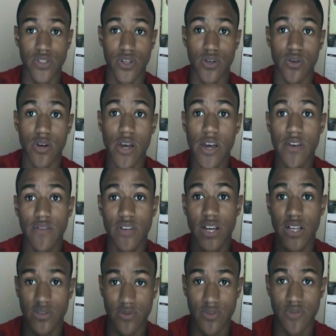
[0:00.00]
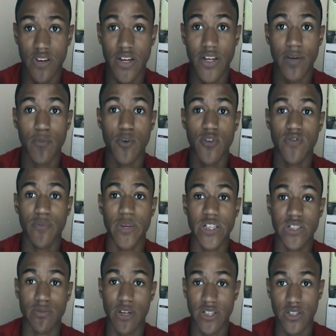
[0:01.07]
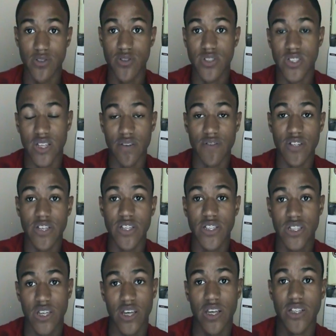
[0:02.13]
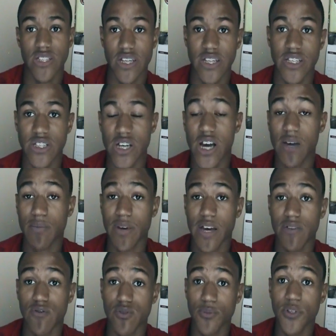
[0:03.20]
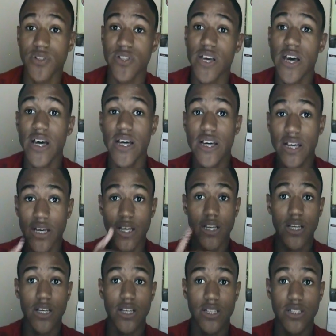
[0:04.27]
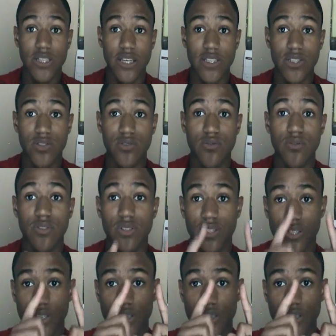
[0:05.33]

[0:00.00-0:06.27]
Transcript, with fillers: So if you guys want to find out more information about those 7-inch and 10-inch iPad rumors, stay tuned